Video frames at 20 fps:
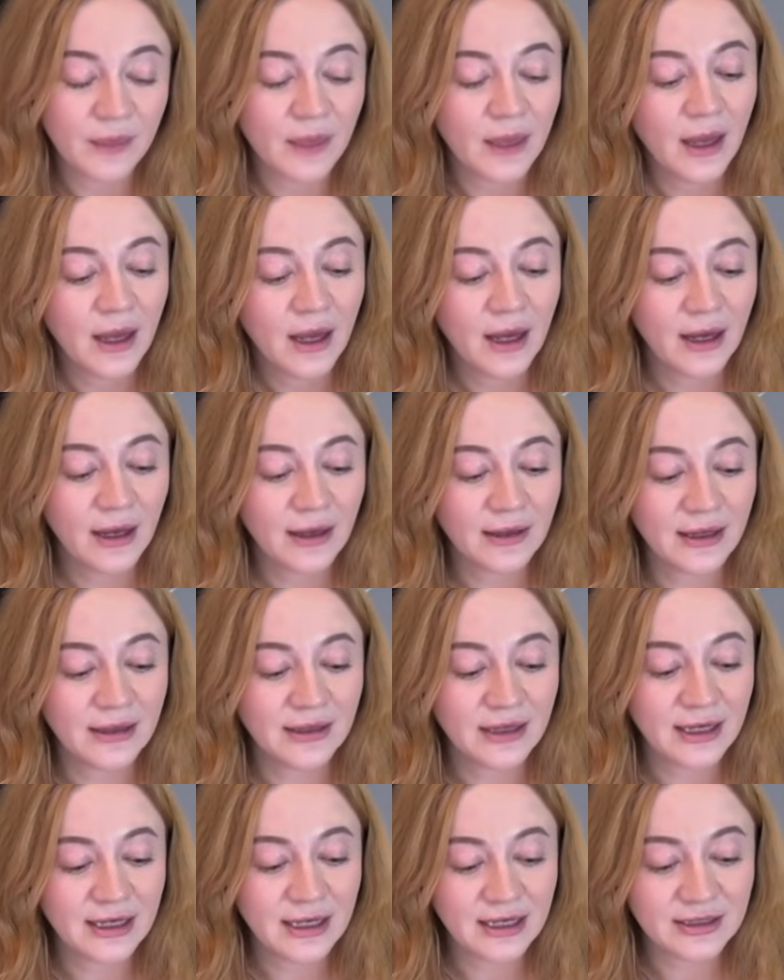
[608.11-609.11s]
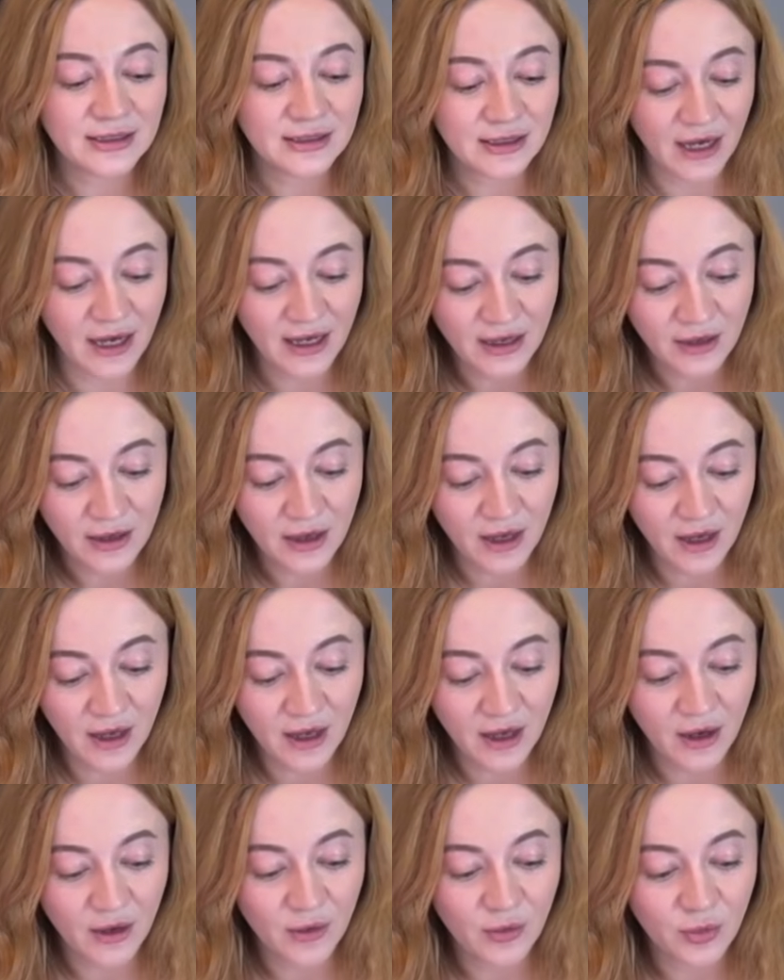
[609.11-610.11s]
The thing is that
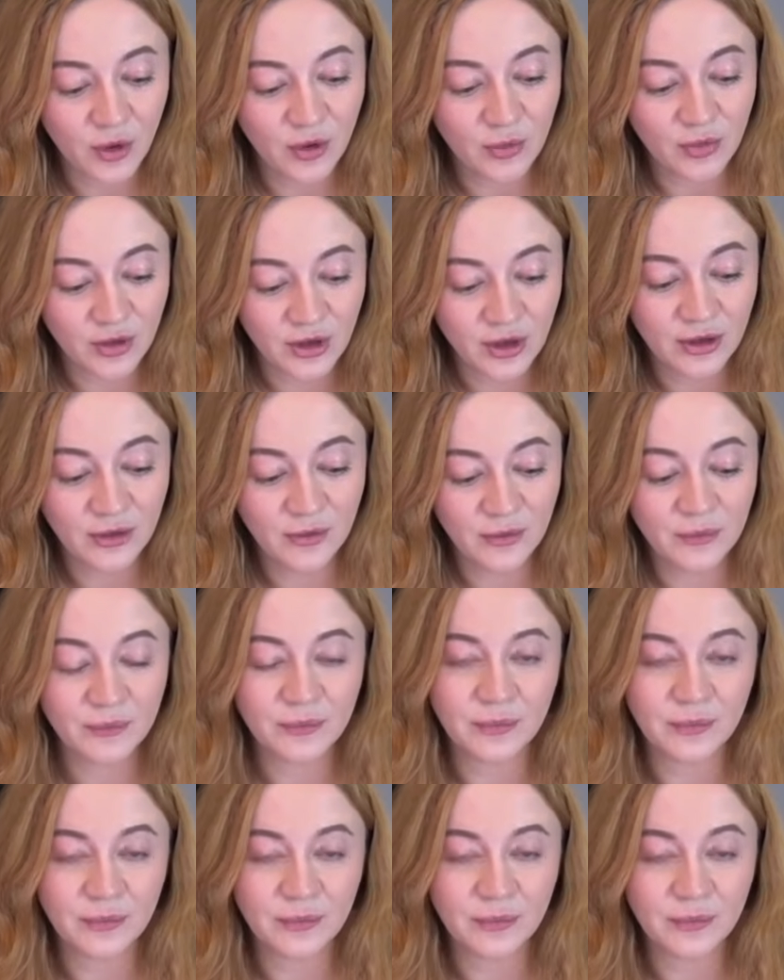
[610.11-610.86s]
when we